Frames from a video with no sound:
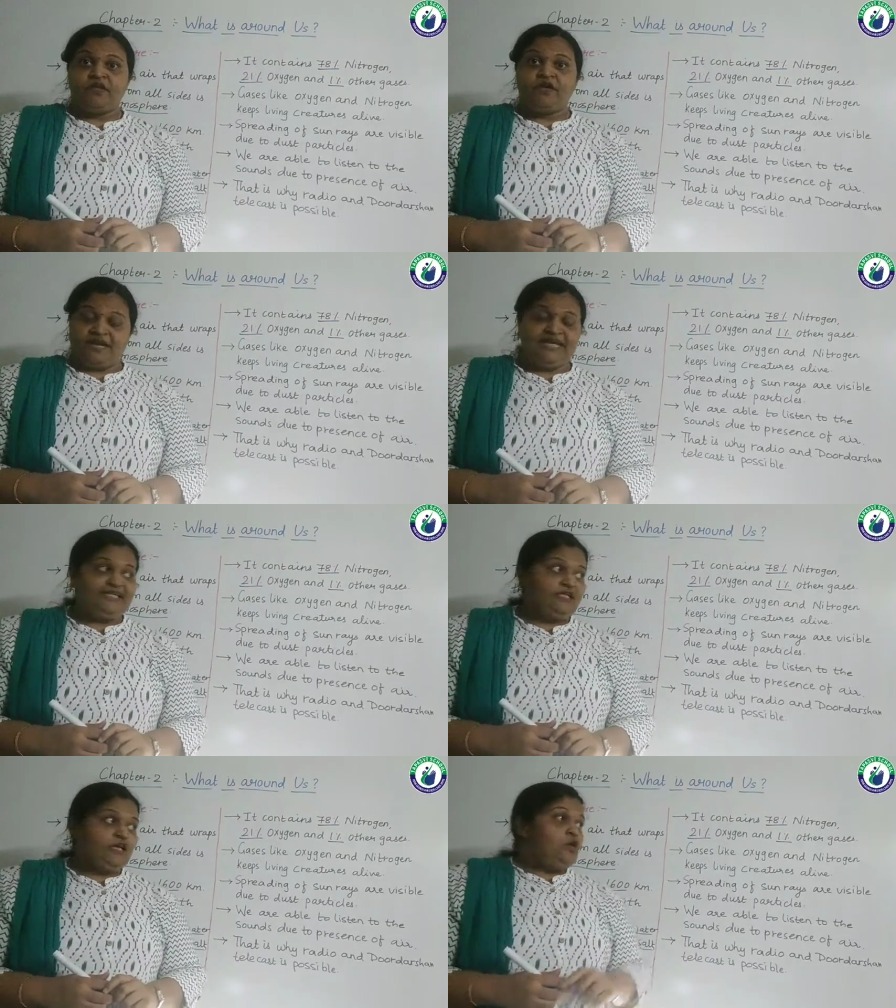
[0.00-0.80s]

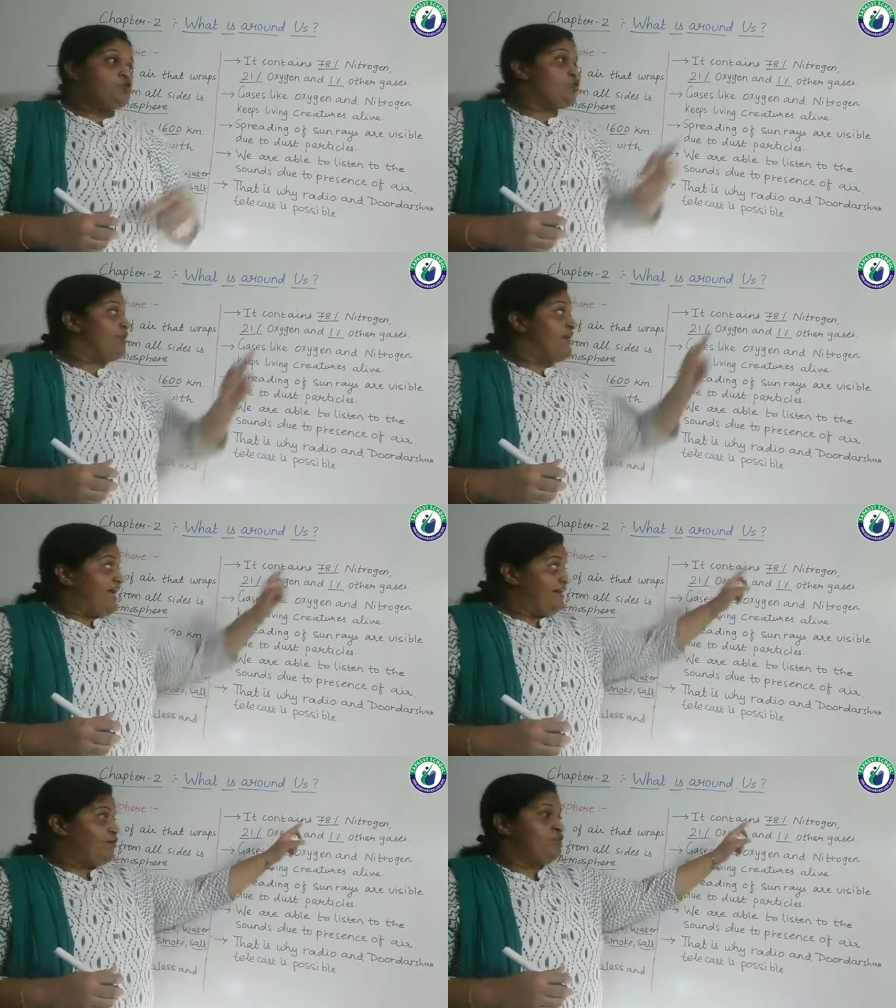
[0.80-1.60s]
Right? So
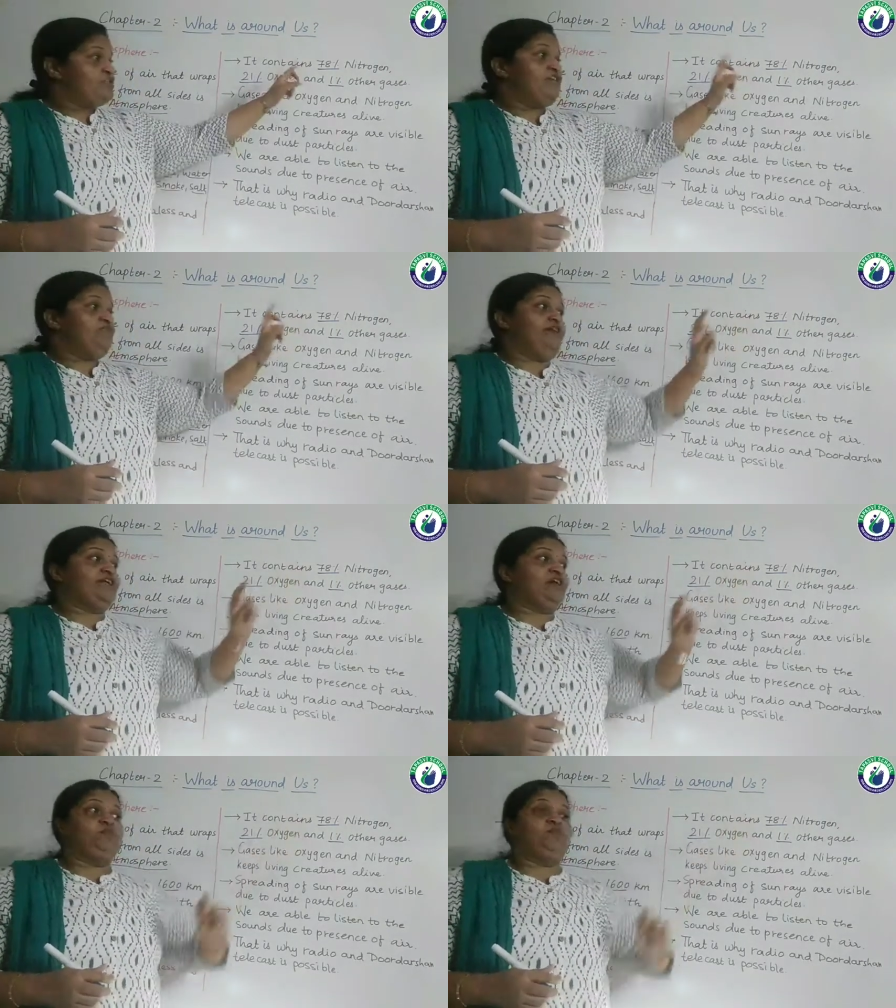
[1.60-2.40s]
nitrogen when
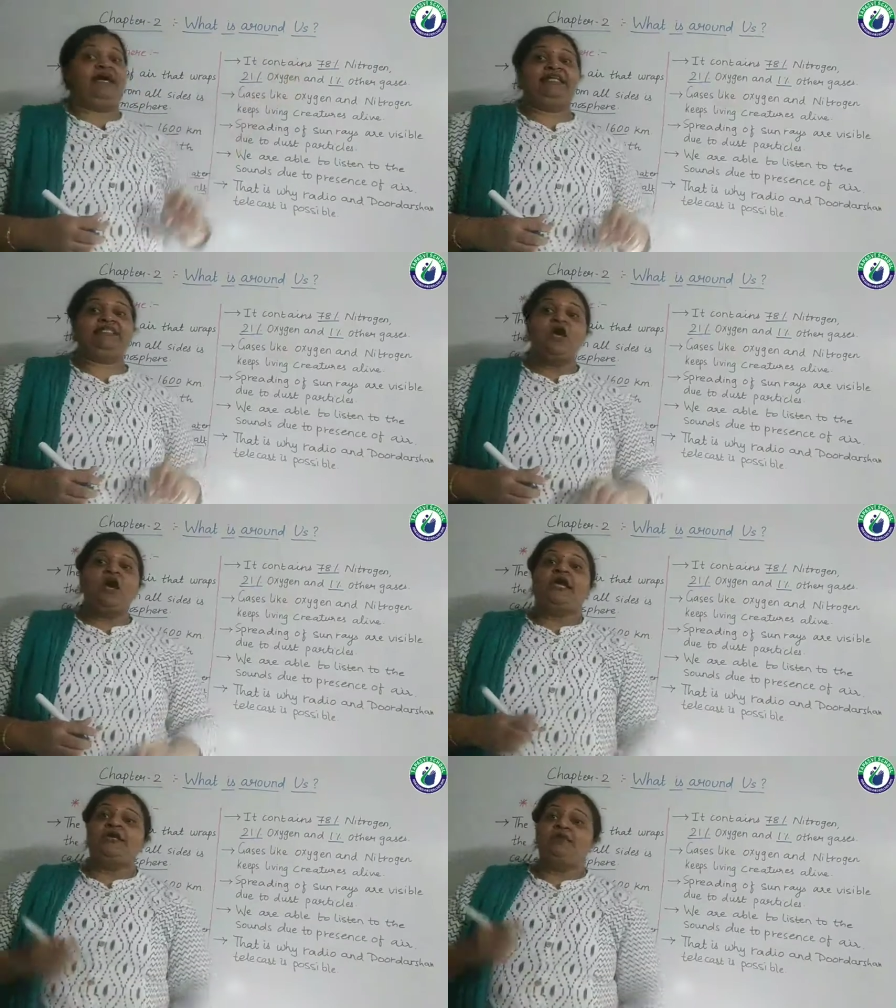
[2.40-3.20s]
combines
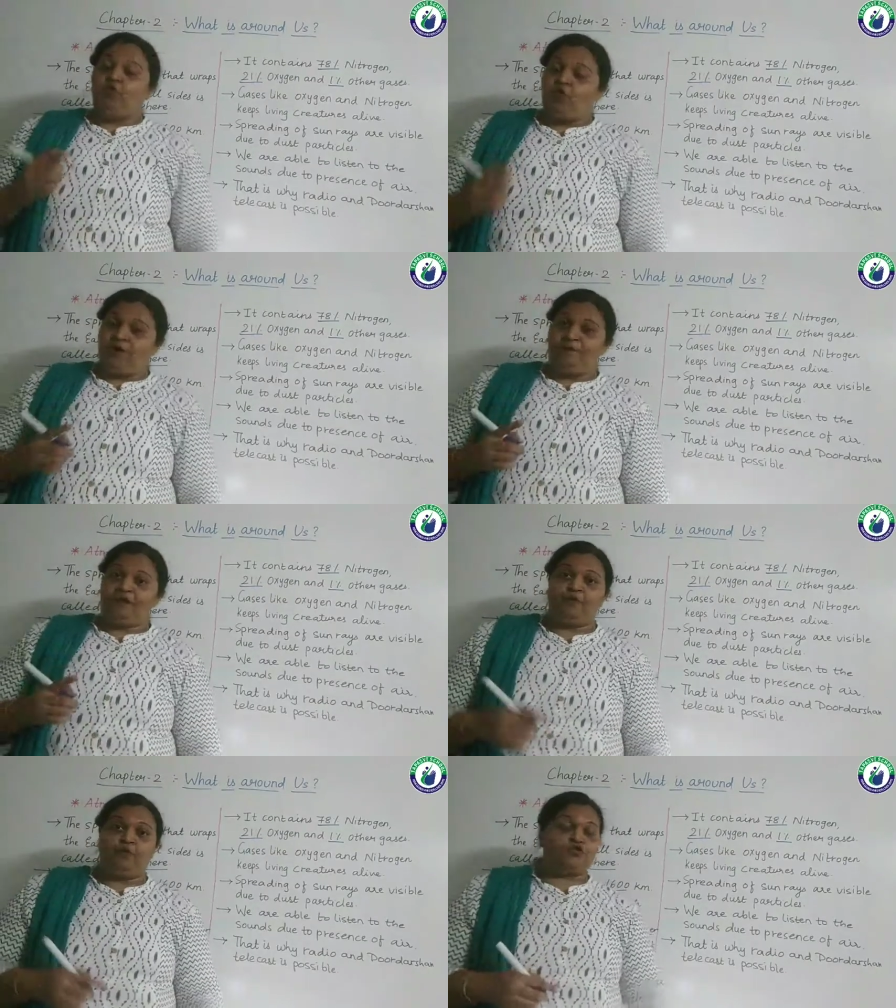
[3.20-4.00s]
in more
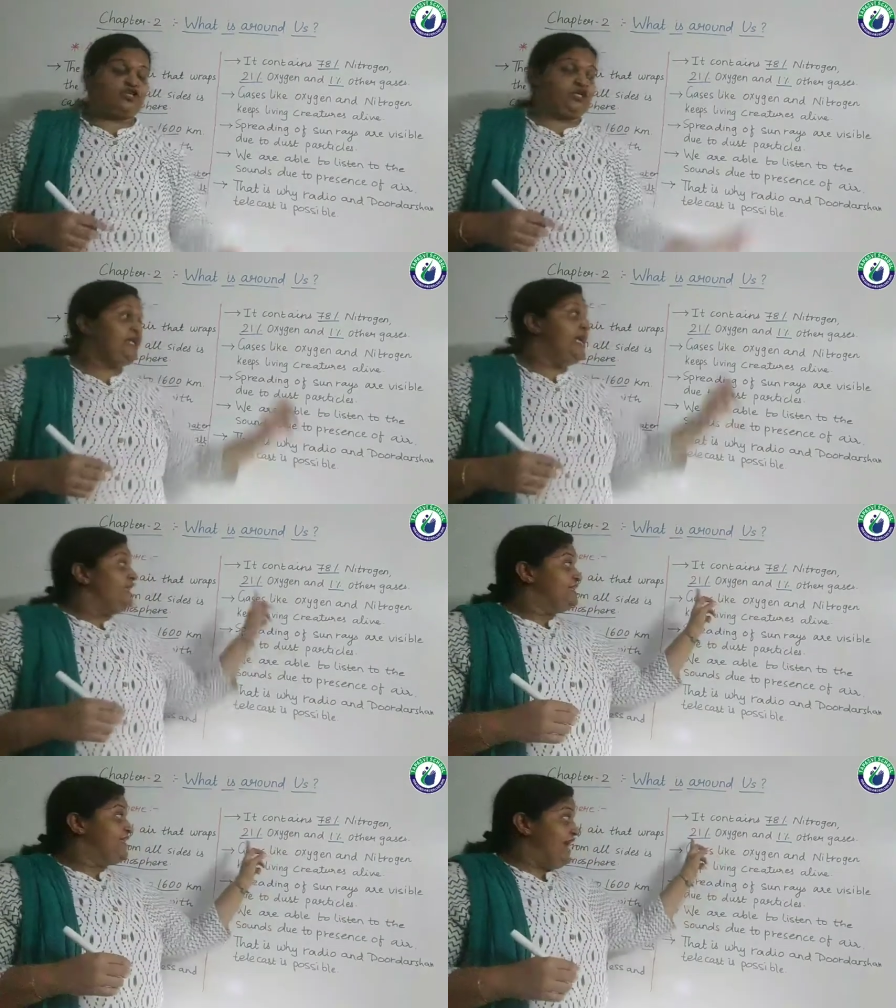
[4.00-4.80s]
proportion
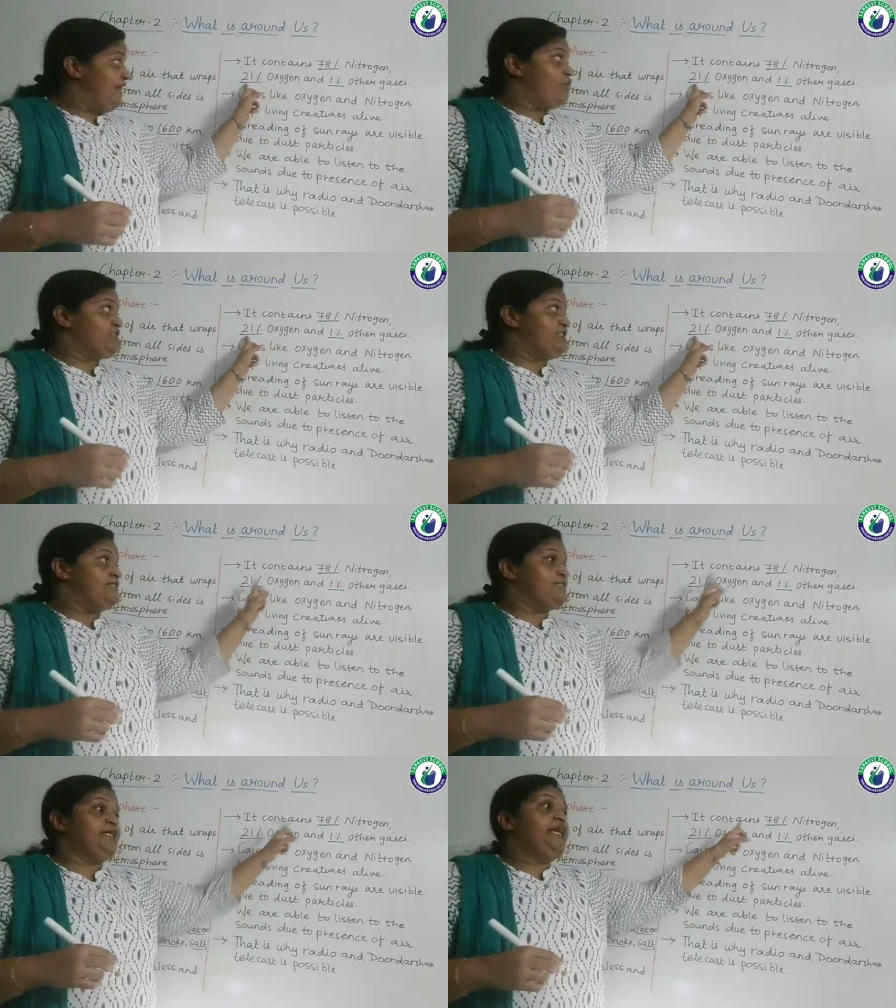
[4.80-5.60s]
than
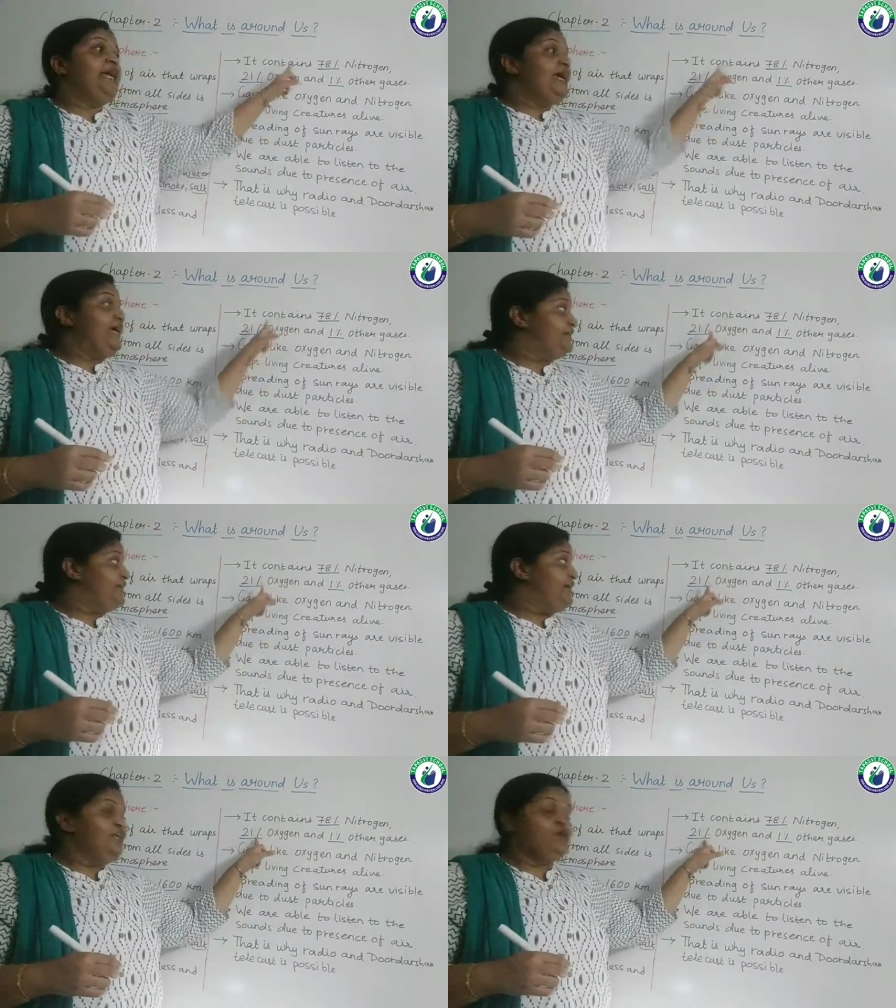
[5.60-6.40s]
oxygen, it
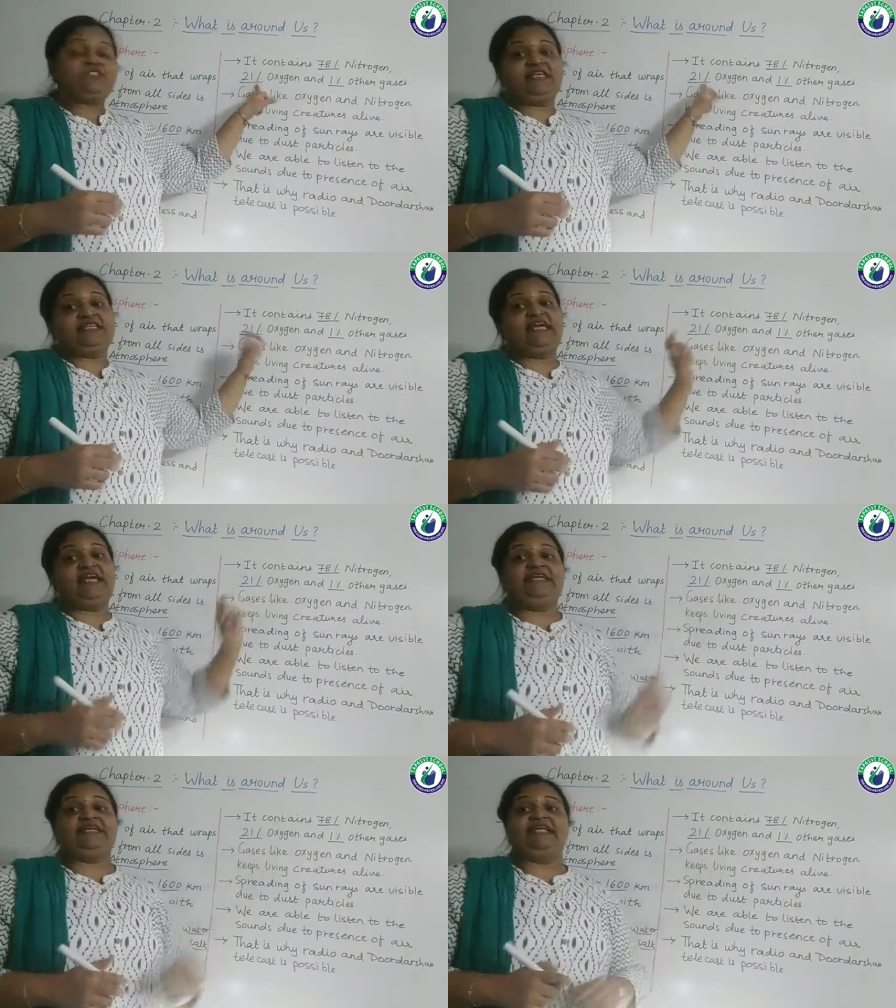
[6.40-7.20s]
reduces
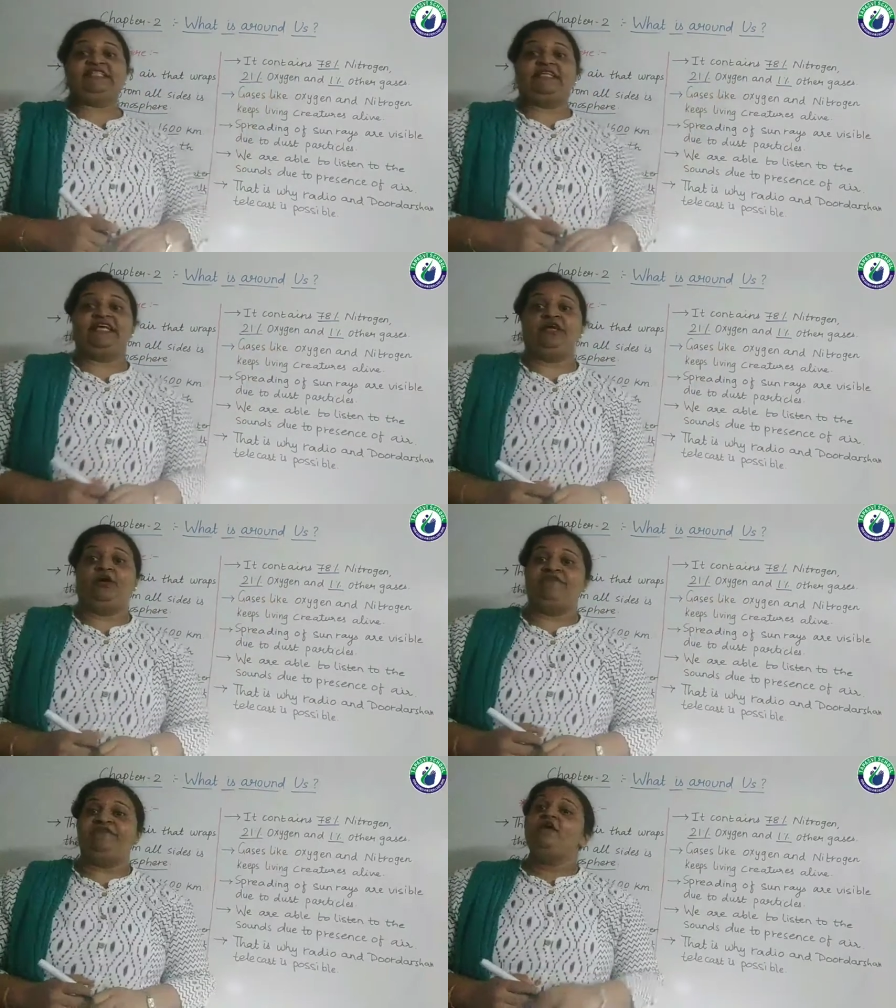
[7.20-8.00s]
the intensity
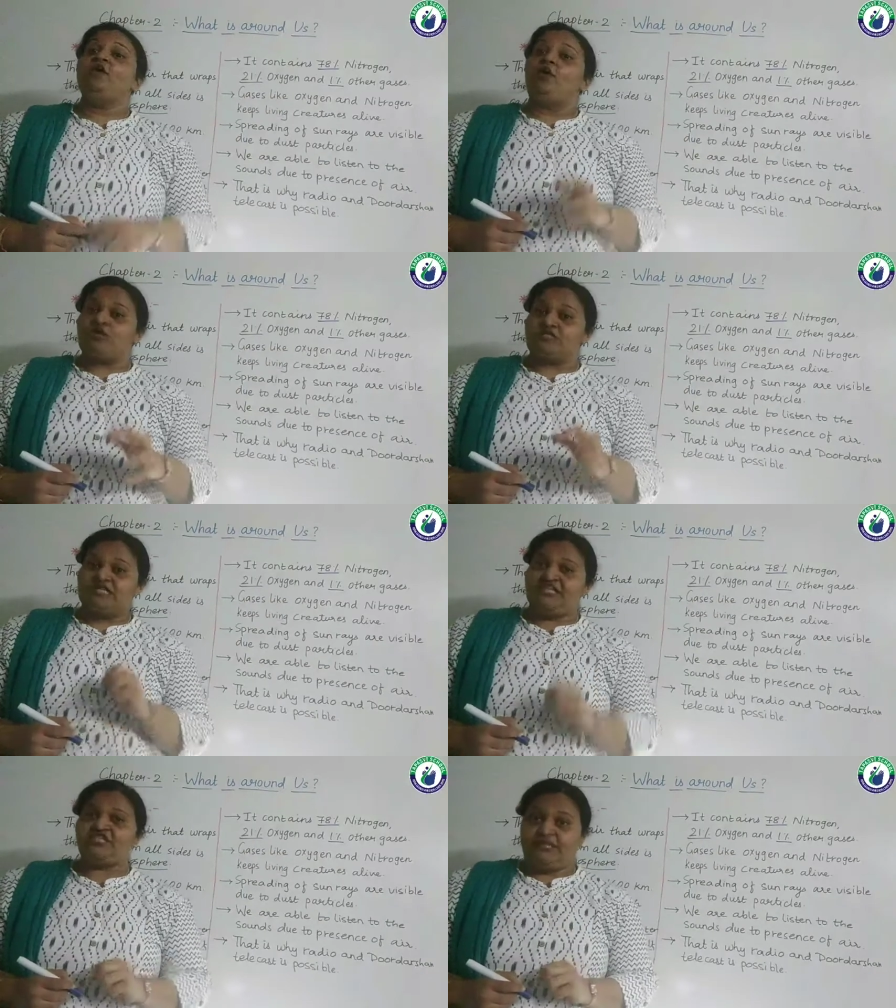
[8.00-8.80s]
of
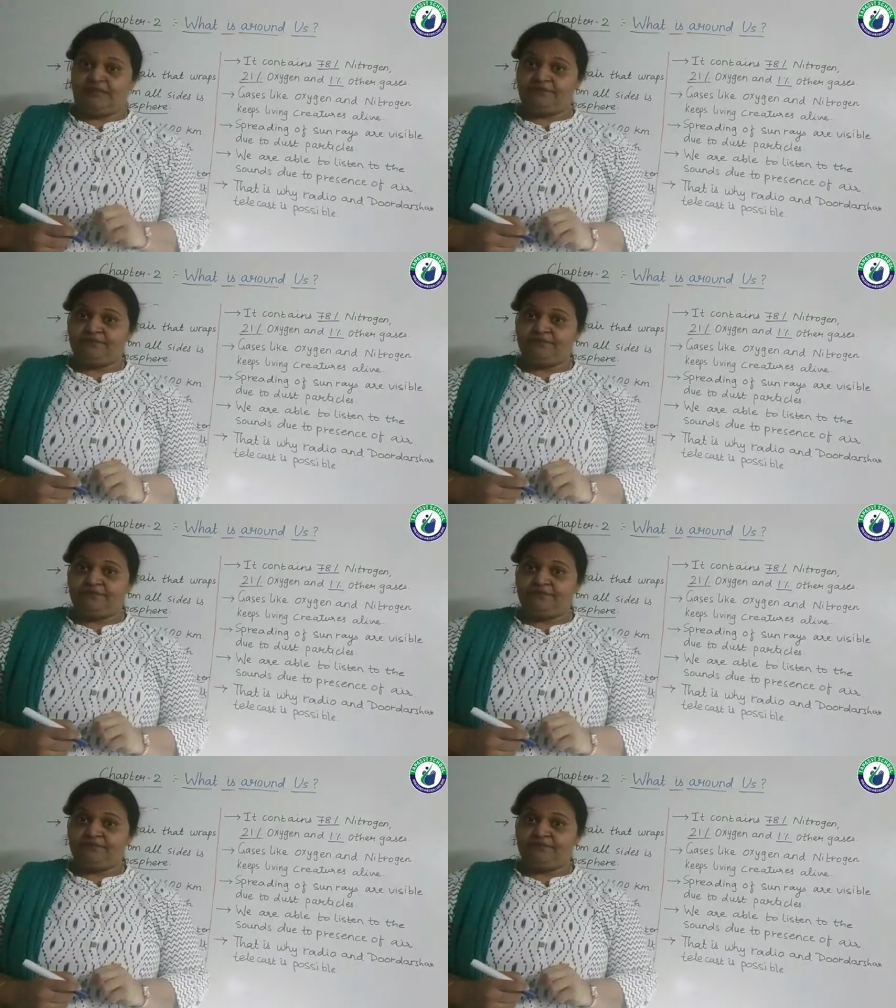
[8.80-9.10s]
oxygen.